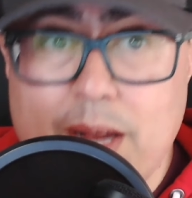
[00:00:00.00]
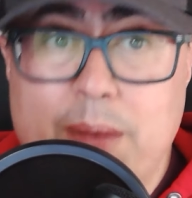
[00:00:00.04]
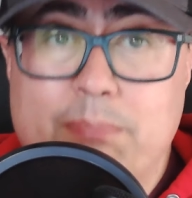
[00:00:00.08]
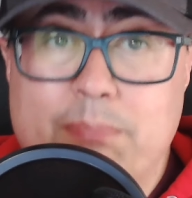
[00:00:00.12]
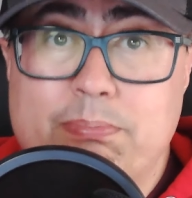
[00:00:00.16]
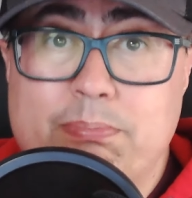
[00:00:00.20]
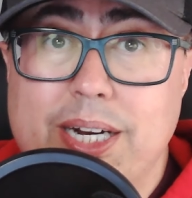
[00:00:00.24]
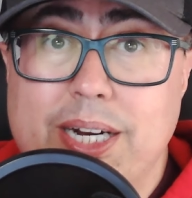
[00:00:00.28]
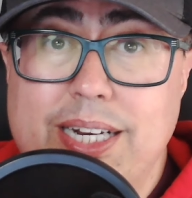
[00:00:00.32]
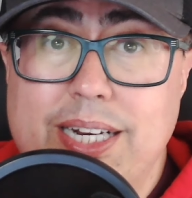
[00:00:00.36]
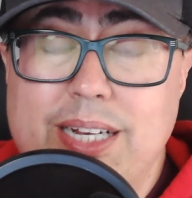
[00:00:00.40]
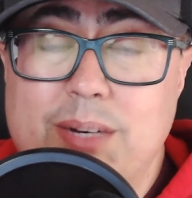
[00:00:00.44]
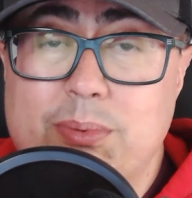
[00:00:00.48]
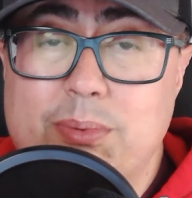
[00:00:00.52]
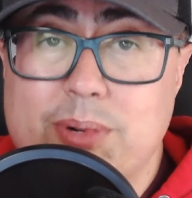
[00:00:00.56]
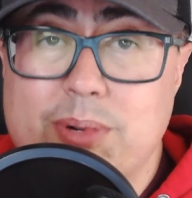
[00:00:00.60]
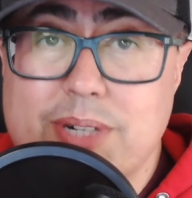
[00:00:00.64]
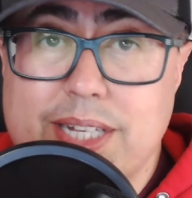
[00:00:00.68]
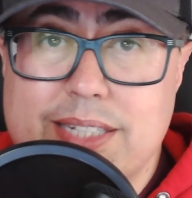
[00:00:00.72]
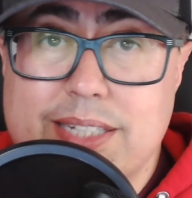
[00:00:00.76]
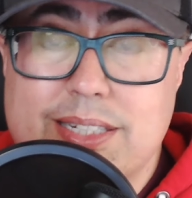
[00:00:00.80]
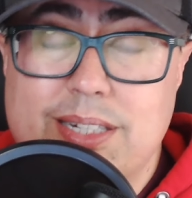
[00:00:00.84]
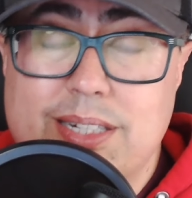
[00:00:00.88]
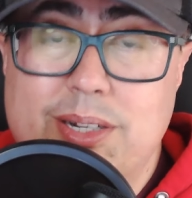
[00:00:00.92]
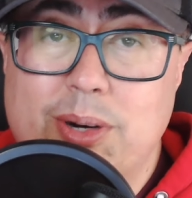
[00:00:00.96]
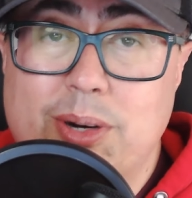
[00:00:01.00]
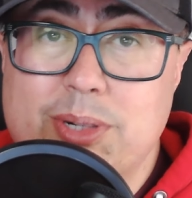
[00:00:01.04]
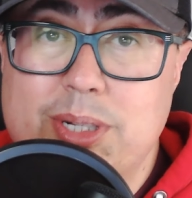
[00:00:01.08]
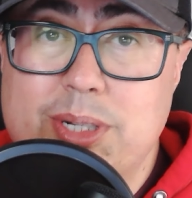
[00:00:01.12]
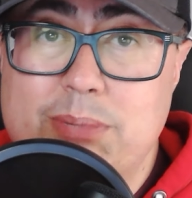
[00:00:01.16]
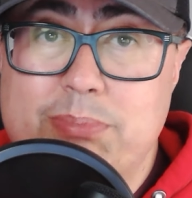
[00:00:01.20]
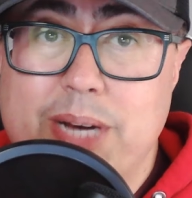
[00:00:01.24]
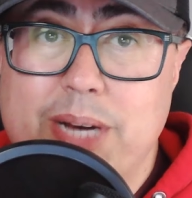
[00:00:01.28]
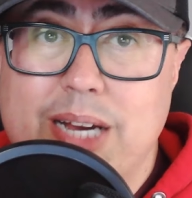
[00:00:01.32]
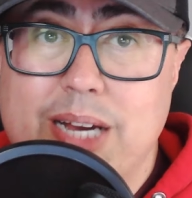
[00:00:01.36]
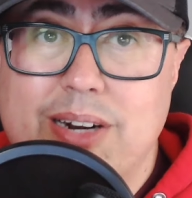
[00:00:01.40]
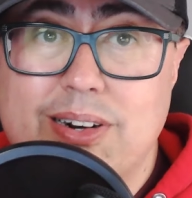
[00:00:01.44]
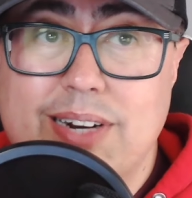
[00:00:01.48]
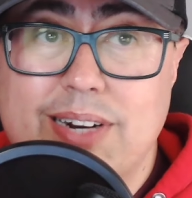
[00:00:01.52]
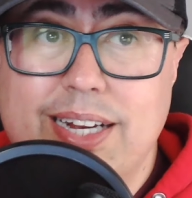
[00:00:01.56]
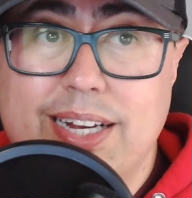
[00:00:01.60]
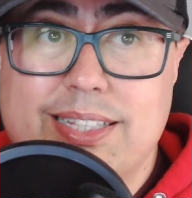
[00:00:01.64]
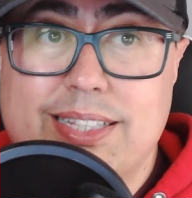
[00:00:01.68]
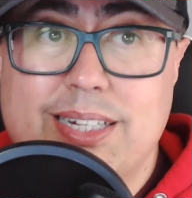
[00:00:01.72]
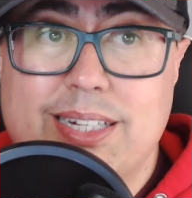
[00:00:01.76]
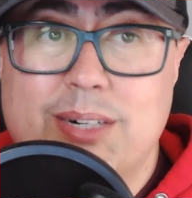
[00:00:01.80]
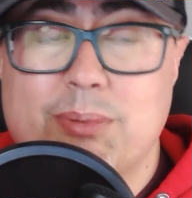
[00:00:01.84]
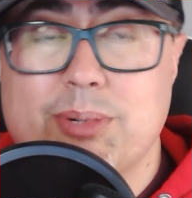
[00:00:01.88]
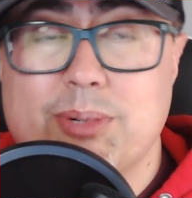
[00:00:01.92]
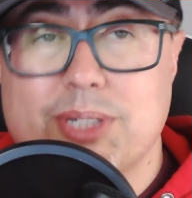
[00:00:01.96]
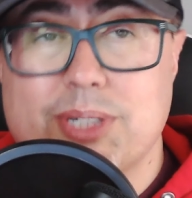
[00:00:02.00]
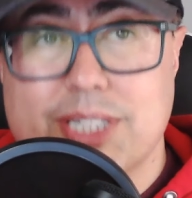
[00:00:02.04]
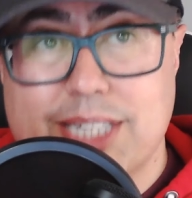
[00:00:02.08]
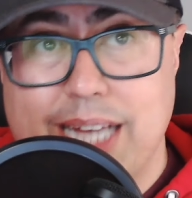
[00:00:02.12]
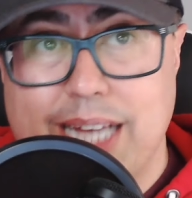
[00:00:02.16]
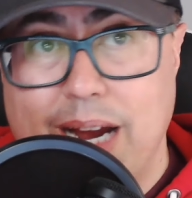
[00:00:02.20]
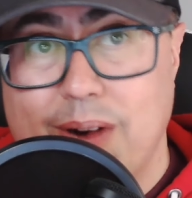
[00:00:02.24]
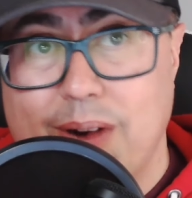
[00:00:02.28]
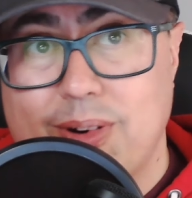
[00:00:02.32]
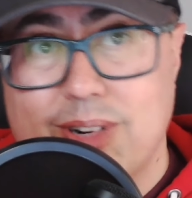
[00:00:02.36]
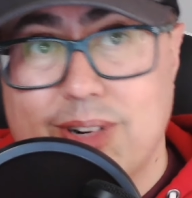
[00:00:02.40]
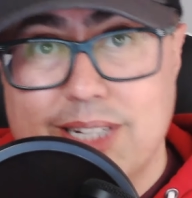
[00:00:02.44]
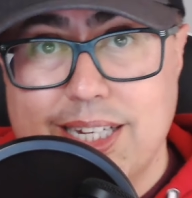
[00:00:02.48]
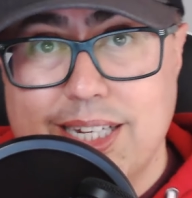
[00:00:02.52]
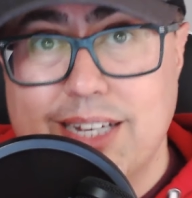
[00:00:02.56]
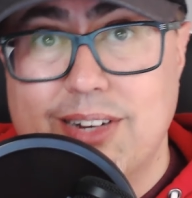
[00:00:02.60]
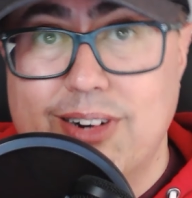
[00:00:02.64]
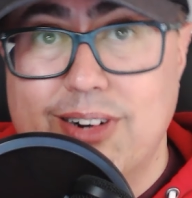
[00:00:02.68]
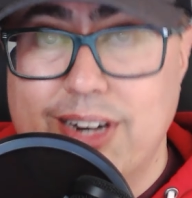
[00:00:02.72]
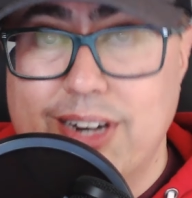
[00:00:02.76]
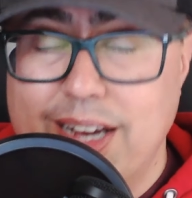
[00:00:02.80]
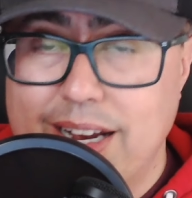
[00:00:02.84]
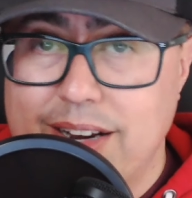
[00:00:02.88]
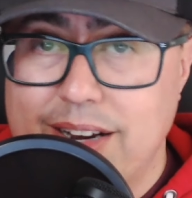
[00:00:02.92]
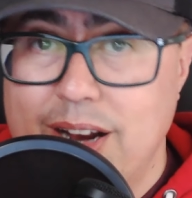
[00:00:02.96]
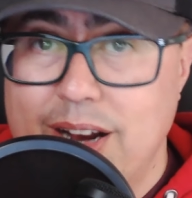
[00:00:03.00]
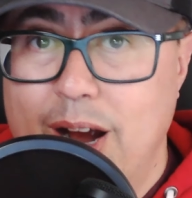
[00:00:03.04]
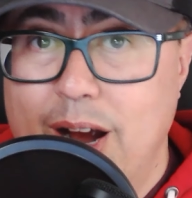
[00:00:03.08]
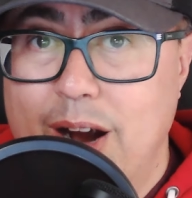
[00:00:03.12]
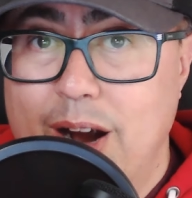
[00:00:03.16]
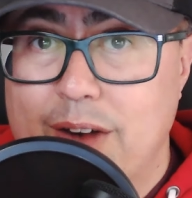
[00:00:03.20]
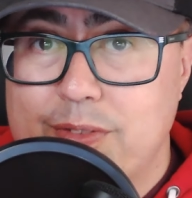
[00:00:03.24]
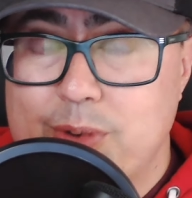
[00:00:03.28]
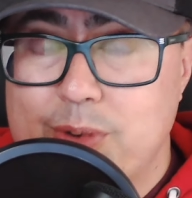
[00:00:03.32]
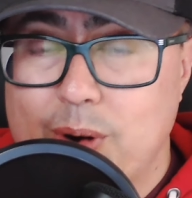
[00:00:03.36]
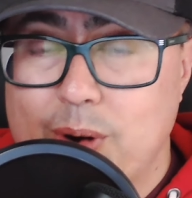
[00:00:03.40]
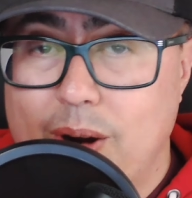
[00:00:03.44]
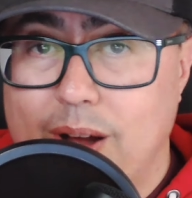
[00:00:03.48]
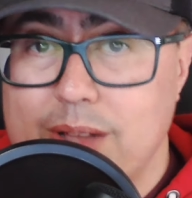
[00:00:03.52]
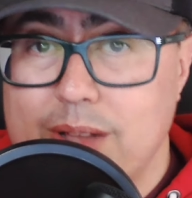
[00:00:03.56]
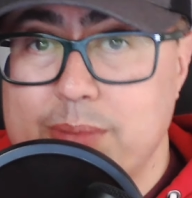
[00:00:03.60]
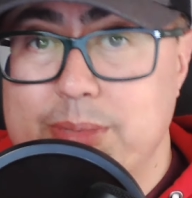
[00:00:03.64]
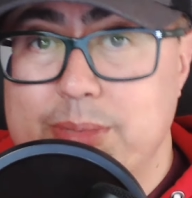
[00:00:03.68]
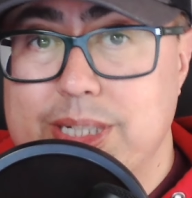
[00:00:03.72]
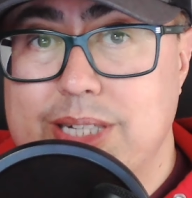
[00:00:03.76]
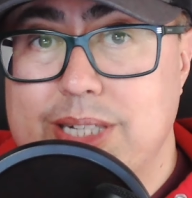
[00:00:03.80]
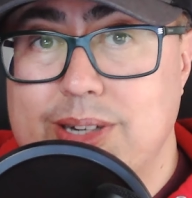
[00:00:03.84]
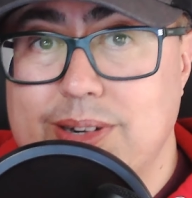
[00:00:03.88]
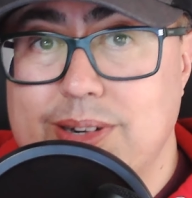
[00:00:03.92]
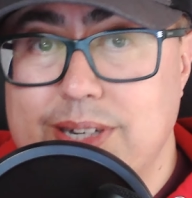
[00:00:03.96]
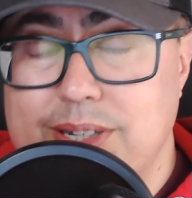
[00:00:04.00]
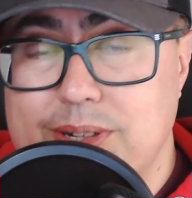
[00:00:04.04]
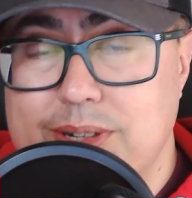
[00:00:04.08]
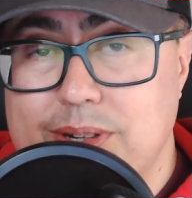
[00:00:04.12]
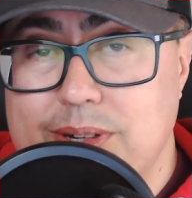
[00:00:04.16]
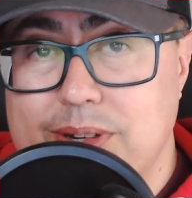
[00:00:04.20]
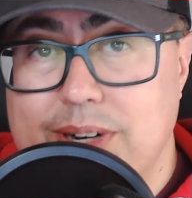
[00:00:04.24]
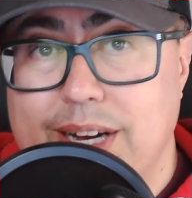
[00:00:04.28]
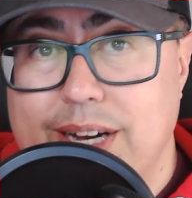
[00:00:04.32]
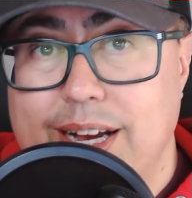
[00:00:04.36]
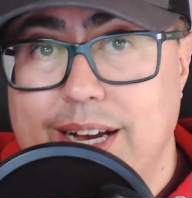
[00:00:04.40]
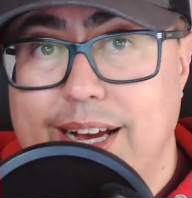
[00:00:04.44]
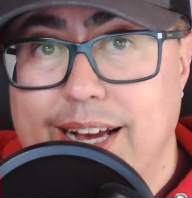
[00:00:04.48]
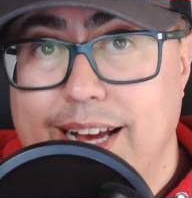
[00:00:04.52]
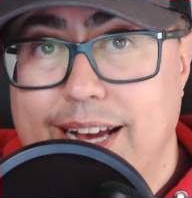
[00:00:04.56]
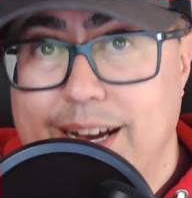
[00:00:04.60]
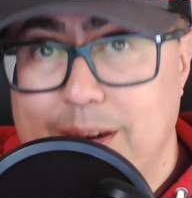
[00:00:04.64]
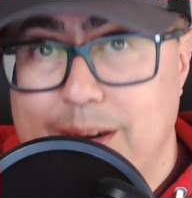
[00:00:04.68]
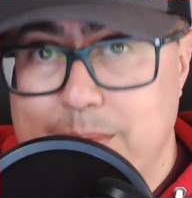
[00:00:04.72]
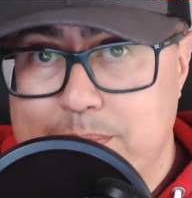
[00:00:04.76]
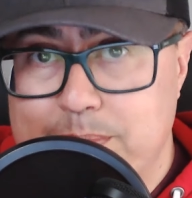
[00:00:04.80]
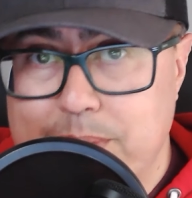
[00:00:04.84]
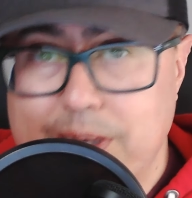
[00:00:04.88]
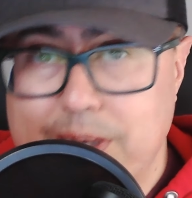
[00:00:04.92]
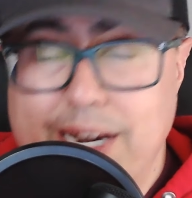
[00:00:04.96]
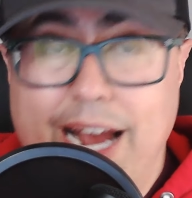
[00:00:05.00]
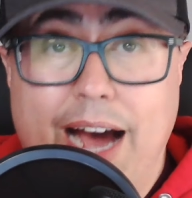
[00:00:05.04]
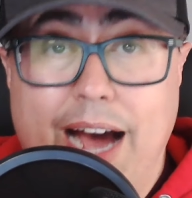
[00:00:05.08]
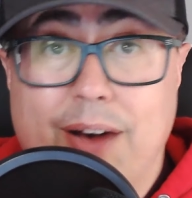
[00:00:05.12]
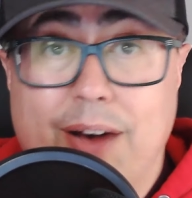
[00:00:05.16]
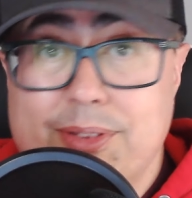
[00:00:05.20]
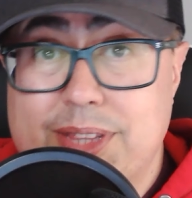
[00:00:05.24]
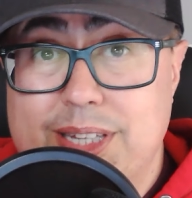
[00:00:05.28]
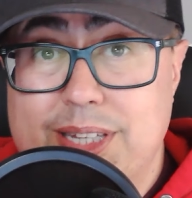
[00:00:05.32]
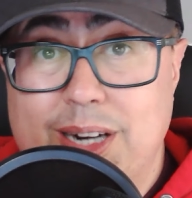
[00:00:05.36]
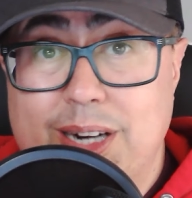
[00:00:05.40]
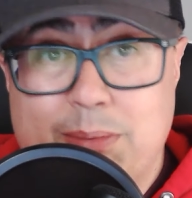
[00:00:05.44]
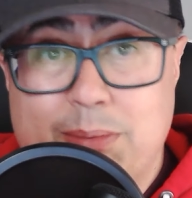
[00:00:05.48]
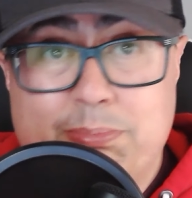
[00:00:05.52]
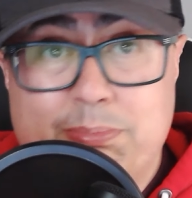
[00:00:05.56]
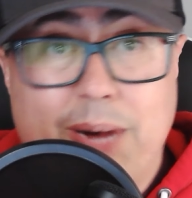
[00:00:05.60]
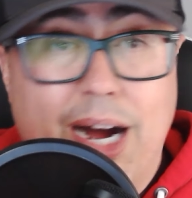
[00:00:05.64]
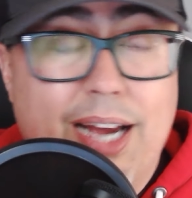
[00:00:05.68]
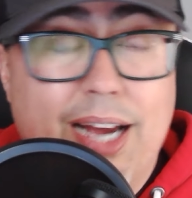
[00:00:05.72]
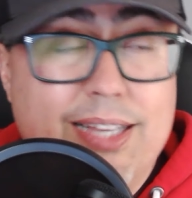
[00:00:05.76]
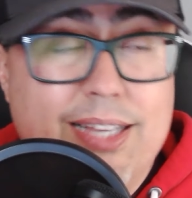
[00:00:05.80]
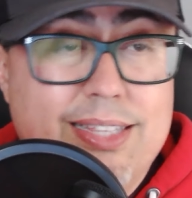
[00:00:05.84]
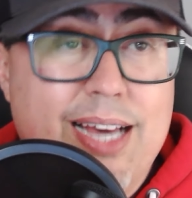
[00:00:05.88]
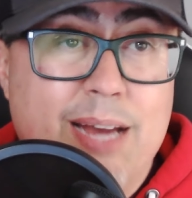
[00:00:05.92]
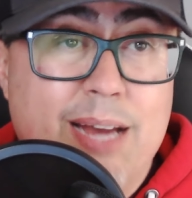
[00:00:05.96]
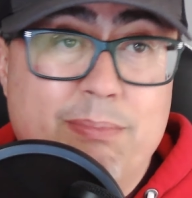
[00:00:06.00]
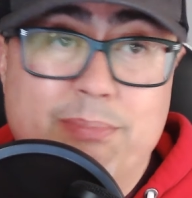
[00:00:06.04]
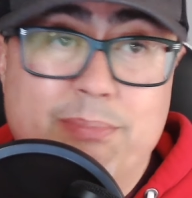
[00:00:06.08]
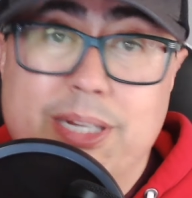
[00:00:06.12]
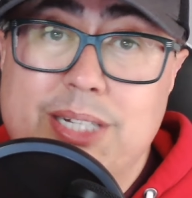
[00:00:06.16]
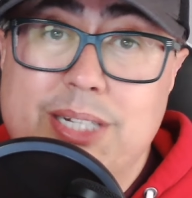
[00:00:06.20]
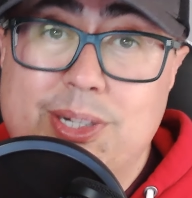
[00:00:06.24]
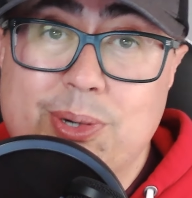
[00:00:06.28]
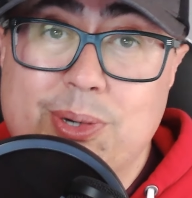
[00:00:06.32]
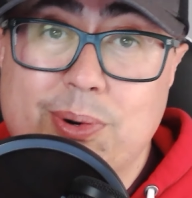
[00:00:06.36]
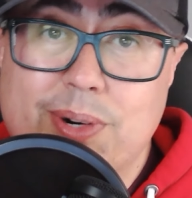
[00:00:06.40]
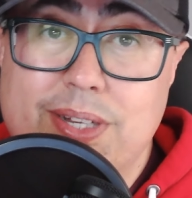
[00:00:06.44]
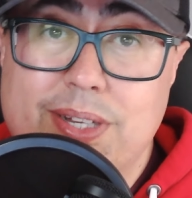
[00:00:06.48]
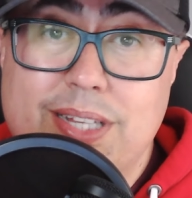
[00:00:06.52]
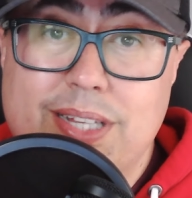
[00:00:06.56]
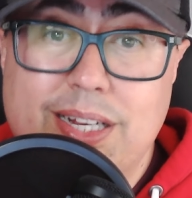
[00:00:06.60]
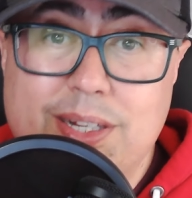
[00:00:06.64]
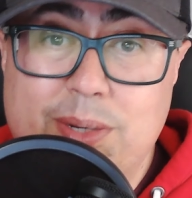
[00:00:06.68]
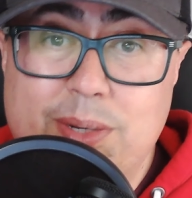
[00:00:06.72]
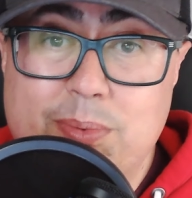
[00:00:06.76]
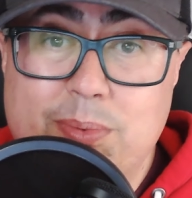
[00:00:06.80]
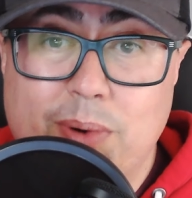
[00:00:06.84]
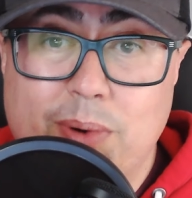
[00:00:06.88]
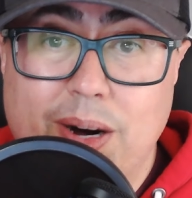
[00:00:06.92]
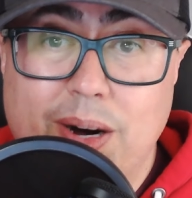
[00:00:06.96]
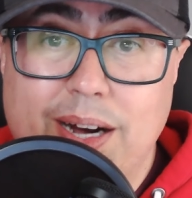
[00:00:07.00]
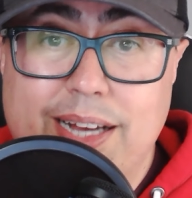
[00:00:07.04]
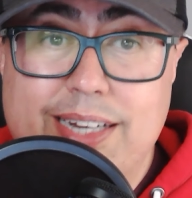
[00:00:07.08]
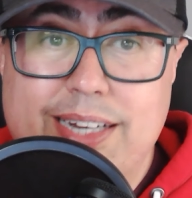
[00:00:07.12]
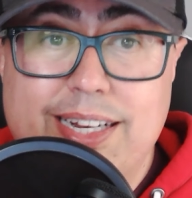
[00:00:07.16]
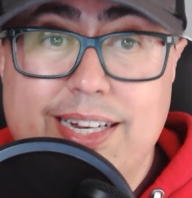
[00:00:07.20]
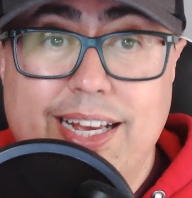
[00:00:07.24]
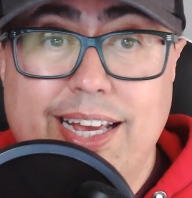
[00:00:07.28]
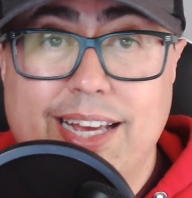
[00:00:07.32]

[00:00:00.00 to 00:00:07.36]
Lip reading: but it will get to know you better, and then it will scour the internet for all the material put out there by that mentor that you want.